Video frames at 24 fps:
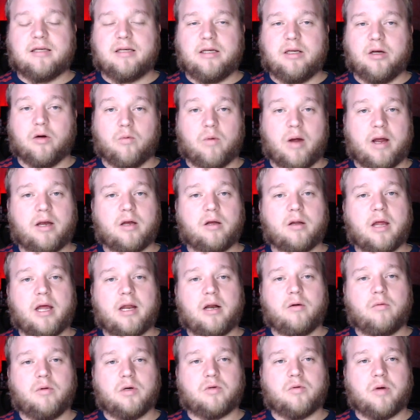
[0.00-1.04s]
your
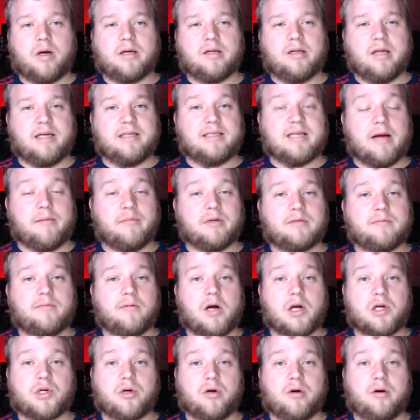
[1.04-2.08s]
regulator, which regulates how much
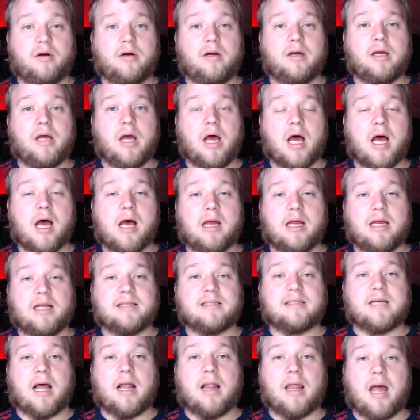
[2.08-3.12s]
pressure
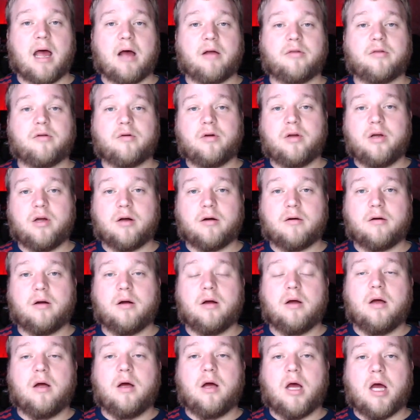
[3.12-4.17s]
gets allowed through your
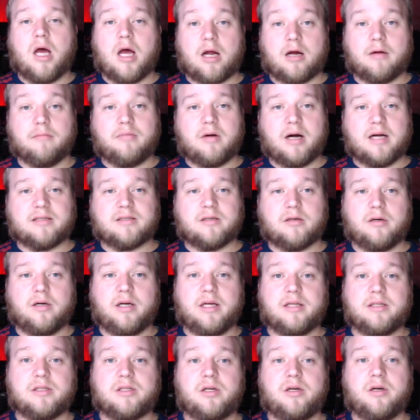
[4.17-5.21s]
compressor
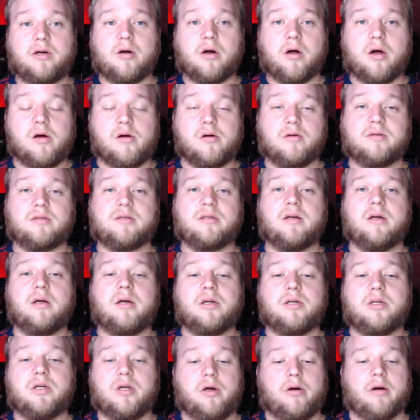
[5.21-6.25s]
into your hose
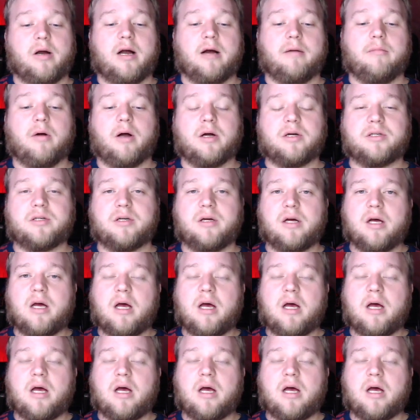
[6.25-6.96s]
to your airbrush.